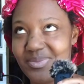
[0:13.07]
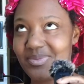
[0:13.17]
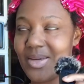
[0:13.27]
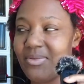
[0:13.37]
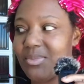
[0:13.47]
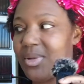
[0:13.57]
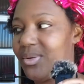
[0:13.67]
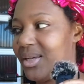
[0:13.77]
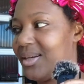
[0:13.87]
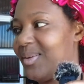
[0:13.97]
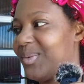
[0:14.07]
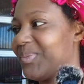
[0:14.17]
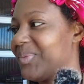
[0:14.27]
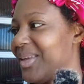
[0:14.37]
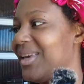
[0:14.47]
have to mail that out.
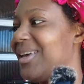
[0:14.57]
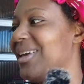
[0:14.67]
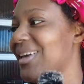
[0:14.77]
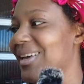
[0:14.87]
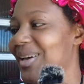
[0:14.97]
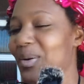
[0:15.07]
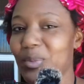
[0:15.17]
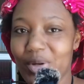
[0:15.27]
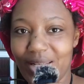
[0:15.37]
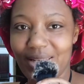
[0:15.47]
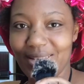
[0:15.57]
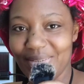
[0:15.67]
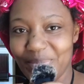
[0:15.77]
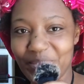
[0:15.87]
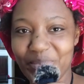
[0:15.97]
Good morning,